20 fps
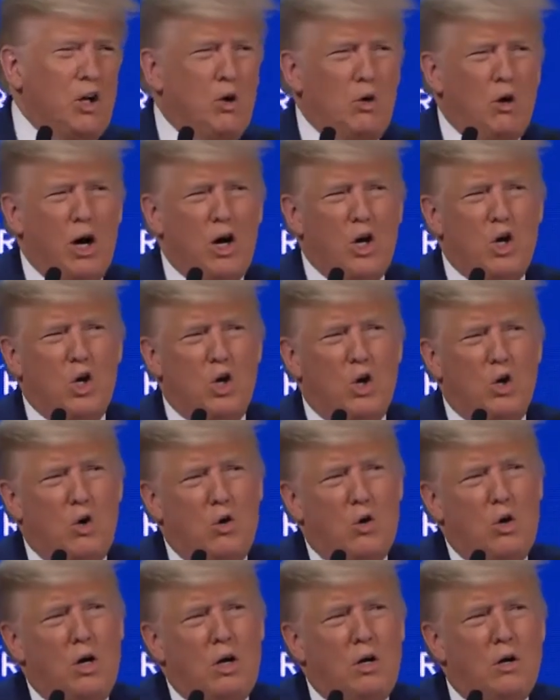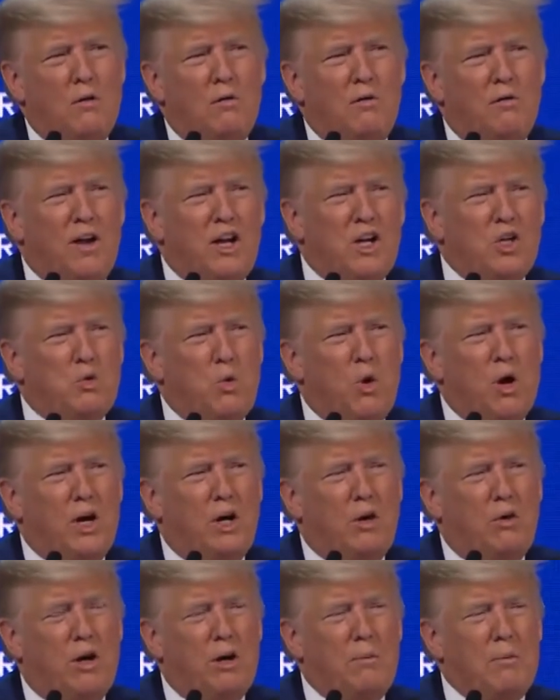Under our new Phase
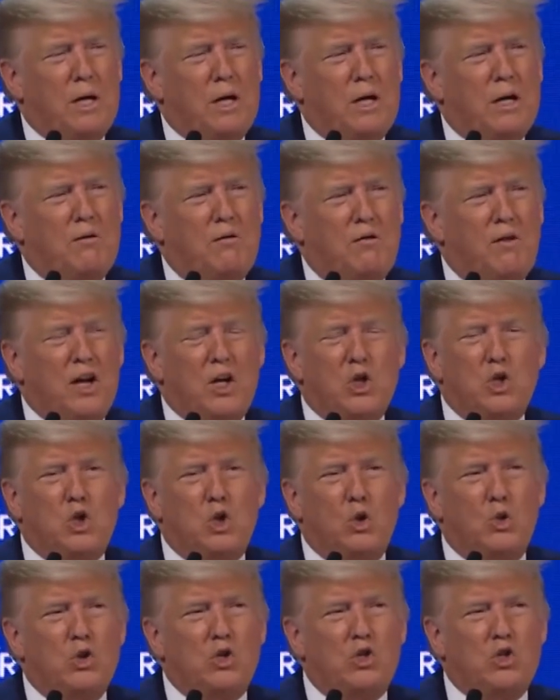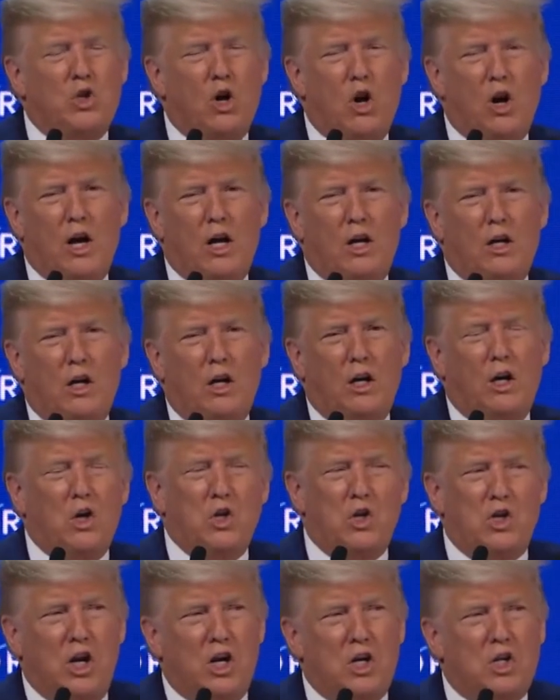1 agreement, Phase 2 is starting
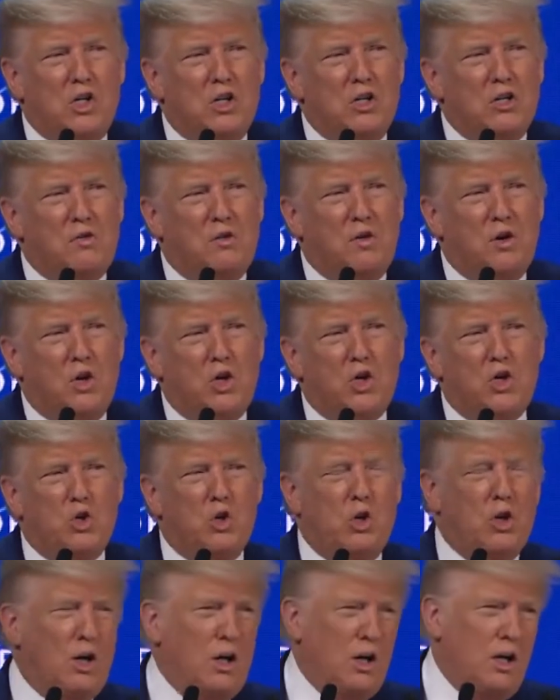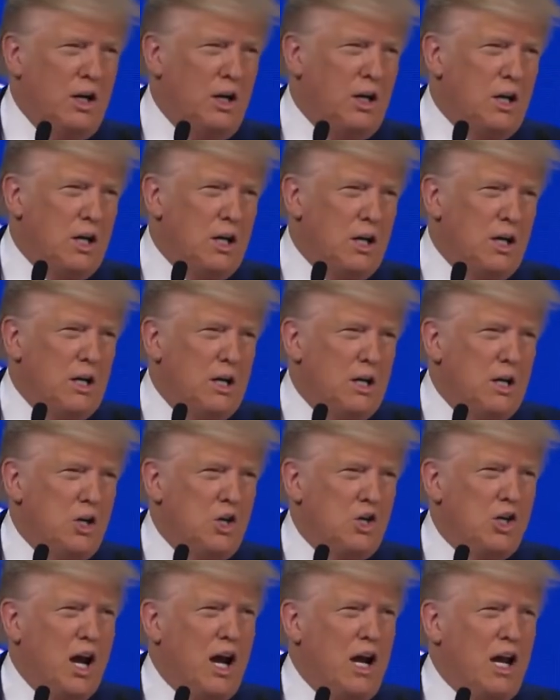negotiations very shortly.
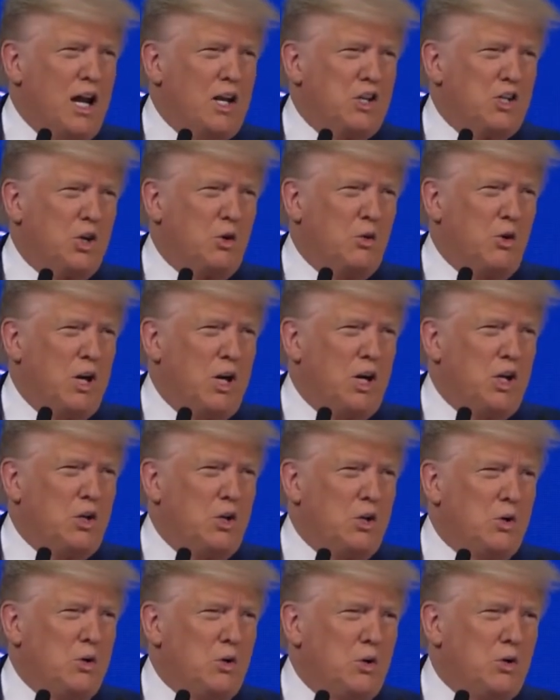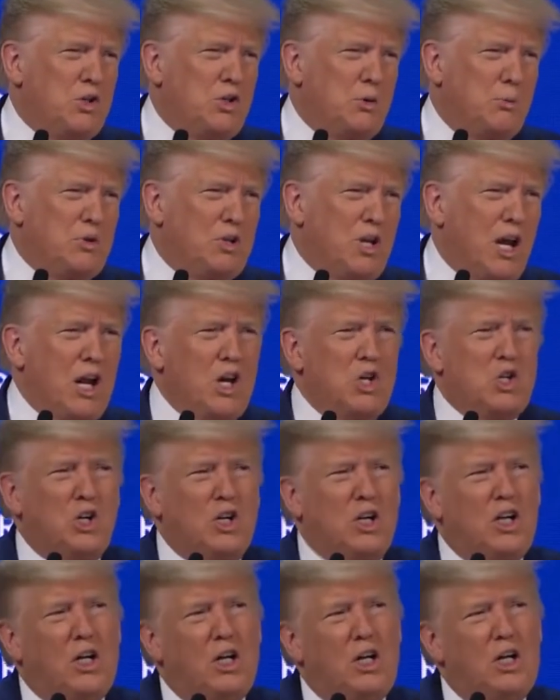China has agreed to
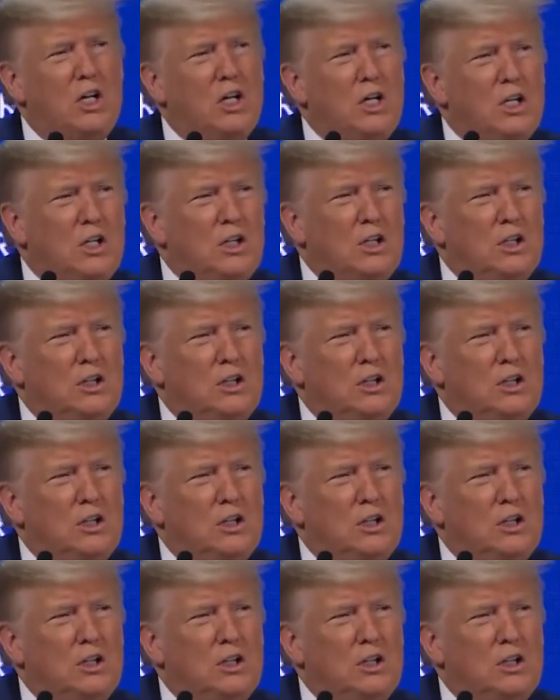substantially